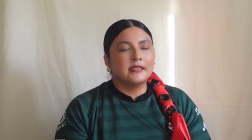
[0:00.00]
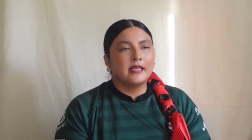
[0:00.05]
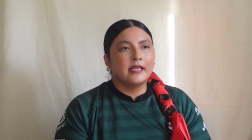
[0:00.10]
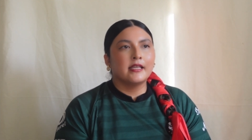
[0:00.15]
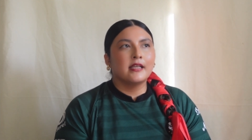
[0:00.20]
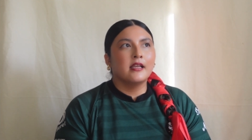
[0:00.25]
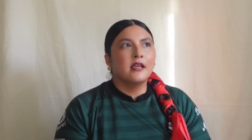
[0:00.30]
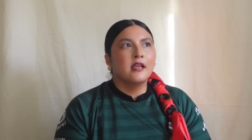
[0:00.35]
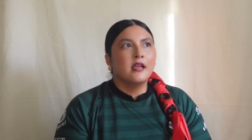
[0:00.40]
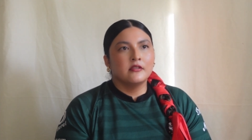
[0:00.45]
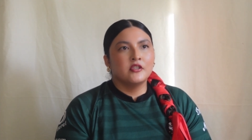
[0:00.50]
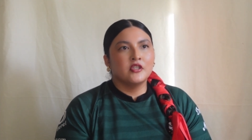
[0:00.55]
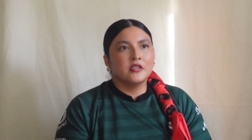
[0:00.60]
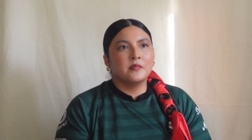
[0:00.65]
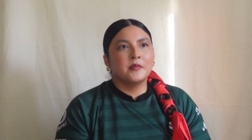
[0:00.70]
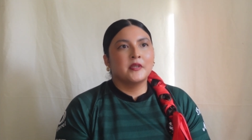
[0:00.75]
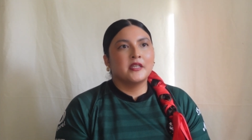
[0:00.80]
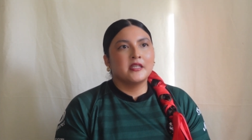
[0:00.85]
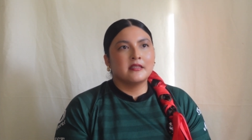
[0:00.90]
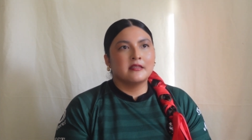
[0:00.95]
like just
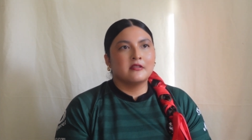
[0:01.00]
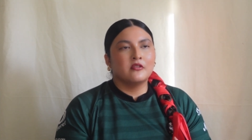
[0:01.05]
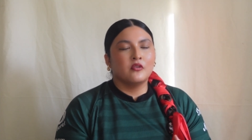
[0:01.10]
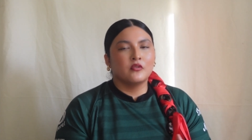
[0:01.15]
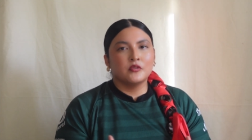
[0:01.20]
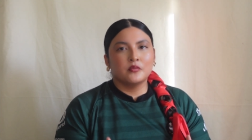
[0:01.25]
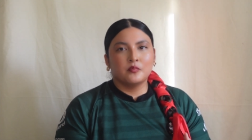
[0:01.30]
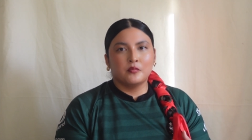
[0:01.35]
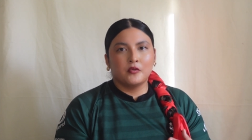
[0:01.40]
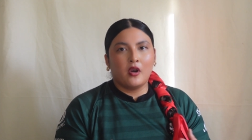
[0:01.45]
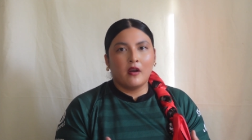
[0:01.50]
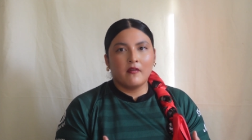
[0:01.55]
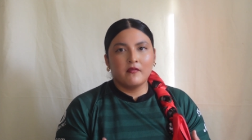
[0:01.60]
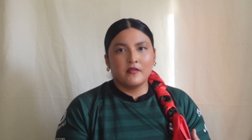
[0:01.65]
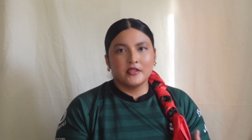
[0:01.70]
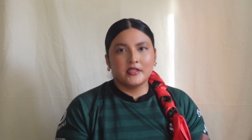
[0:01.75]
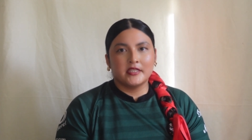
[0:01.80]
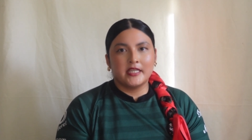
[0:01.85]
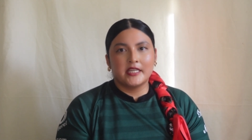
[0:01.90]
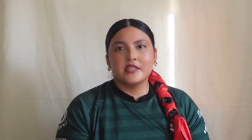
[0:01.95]
because those
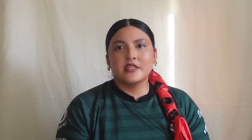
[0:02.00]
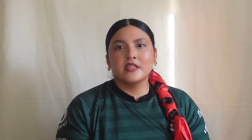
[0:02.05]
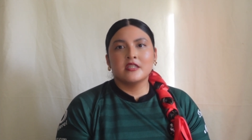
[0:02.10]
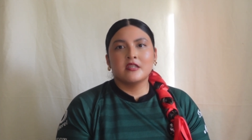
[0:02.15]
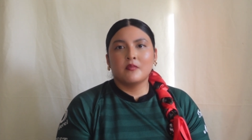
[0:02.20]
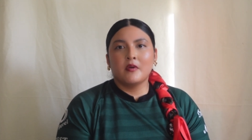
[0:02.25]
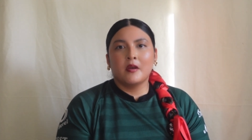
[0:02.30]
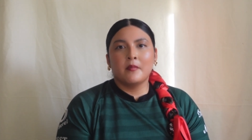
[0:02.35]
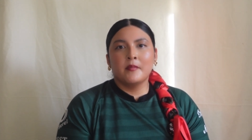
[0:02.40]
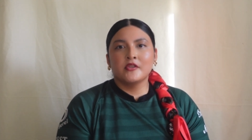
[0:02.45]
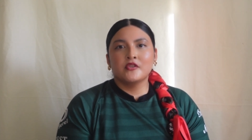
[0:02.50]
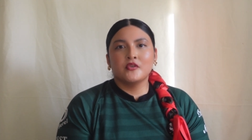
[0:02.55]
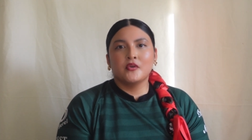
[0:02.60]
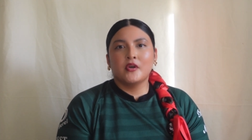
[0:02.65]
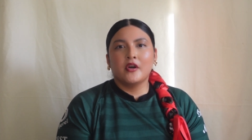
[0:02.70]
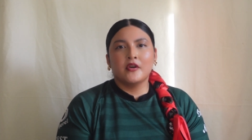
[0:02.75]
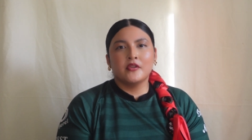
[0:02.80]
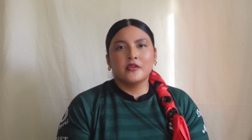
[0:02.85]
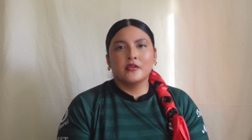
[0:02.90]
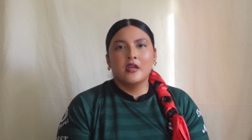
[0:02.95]
conversations around mental
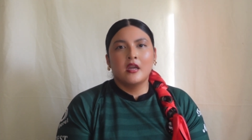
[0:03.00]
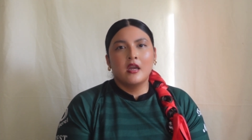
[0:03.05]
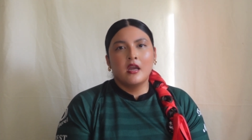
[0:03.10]
health